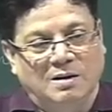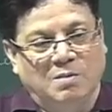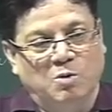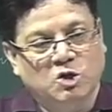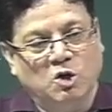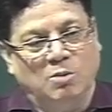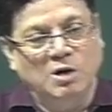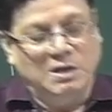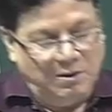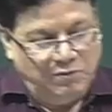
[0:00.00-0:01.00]
most common
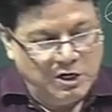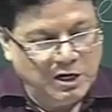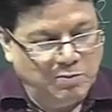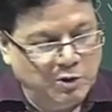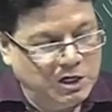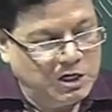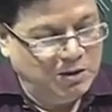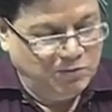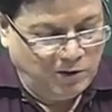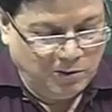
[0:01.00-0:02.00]
is the Fischer
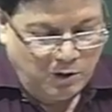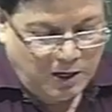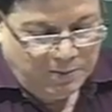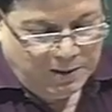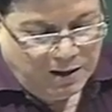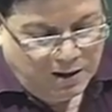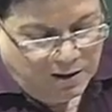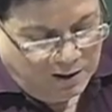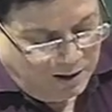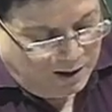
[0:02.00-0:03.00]
projection formula,
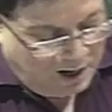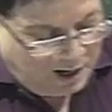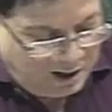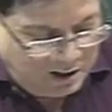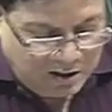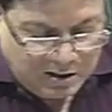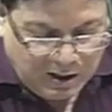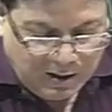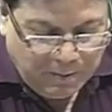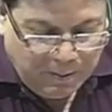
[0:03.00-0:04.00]
and
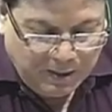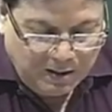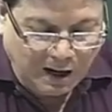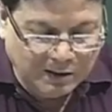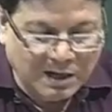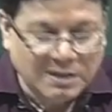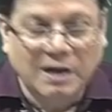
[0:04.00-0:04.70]
the others are